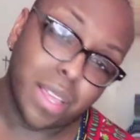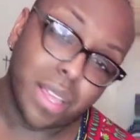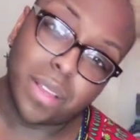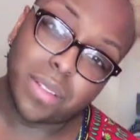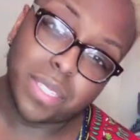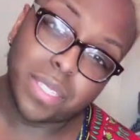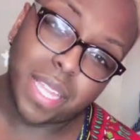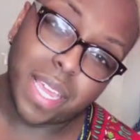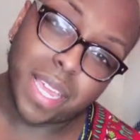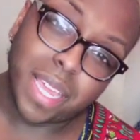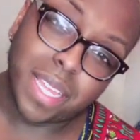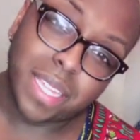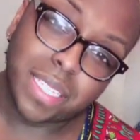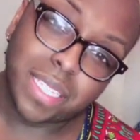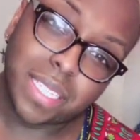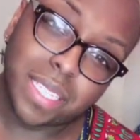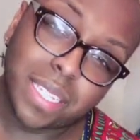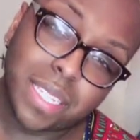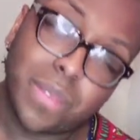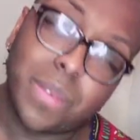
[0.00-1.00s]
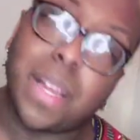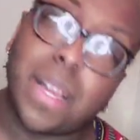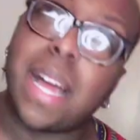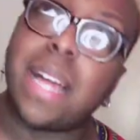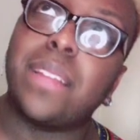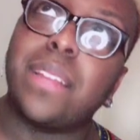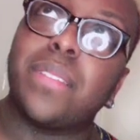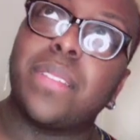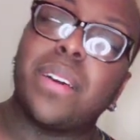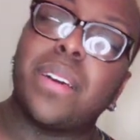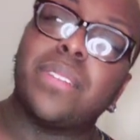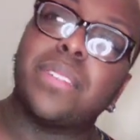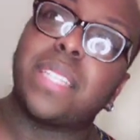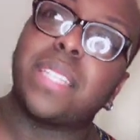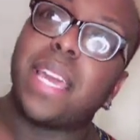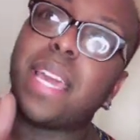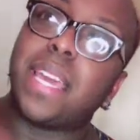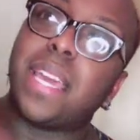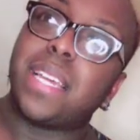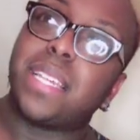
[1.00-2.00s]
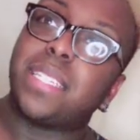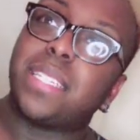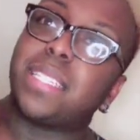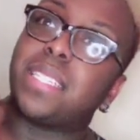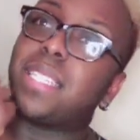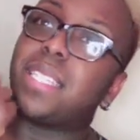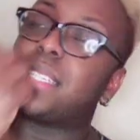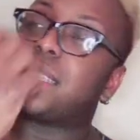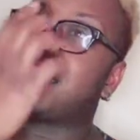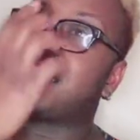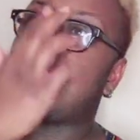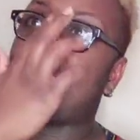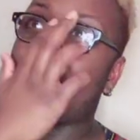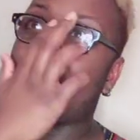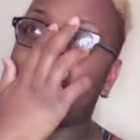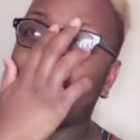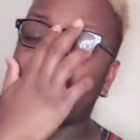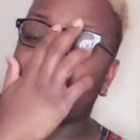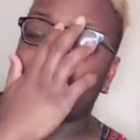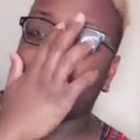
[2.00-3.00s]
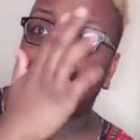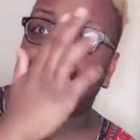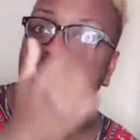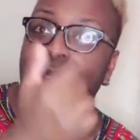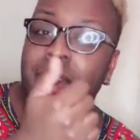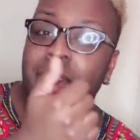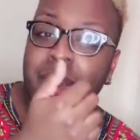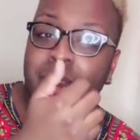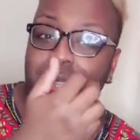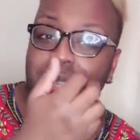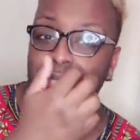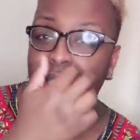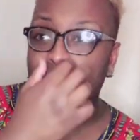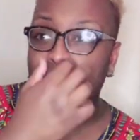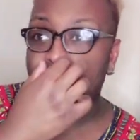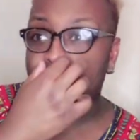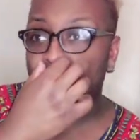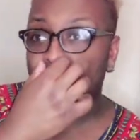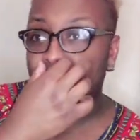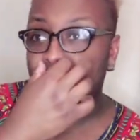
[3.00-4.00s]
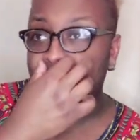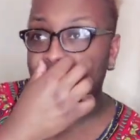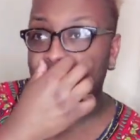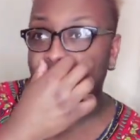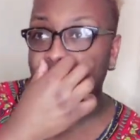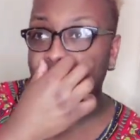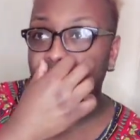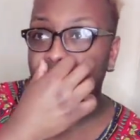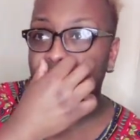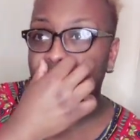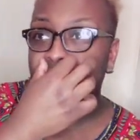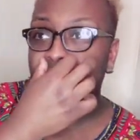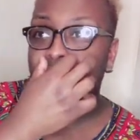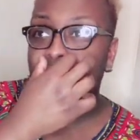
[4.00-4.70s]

The Hoseas? Well, I know the Hoseas side is her daddy's side, but they